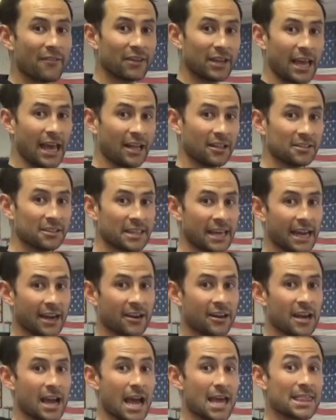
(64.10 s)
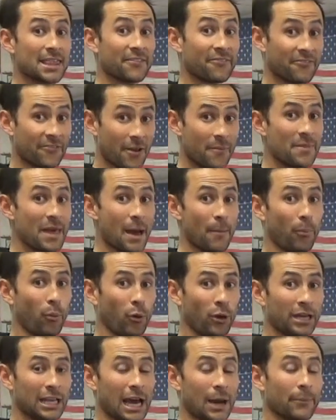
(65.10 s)
it held there, and from that
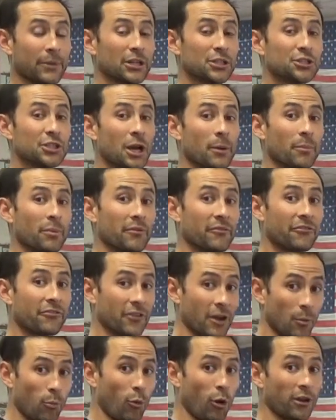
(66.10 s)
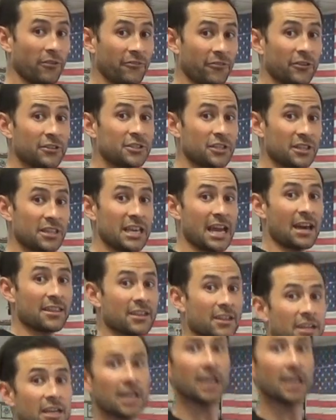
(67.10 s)
point, I'm going to jump from one foot to the other